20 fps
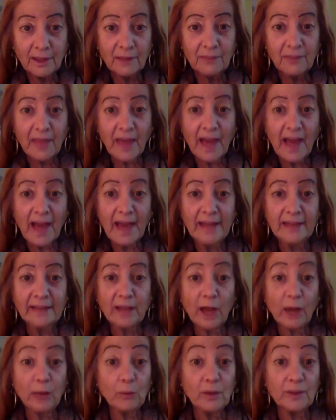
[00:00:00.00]
that
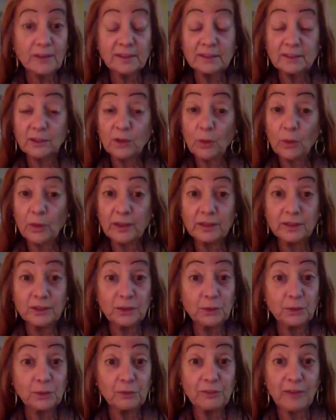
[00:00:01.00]
I wasn't going
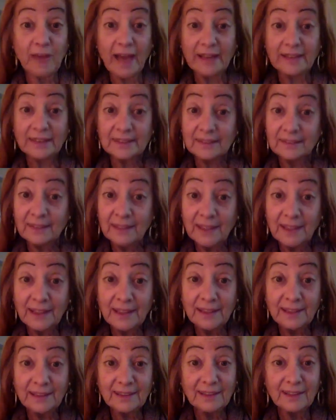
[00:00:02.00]
to
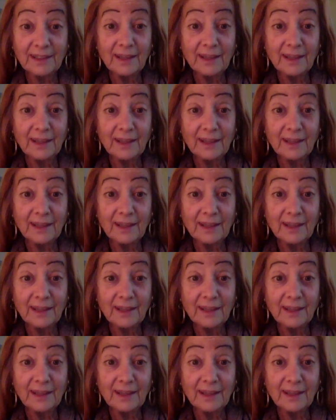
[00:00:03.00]
vacillate.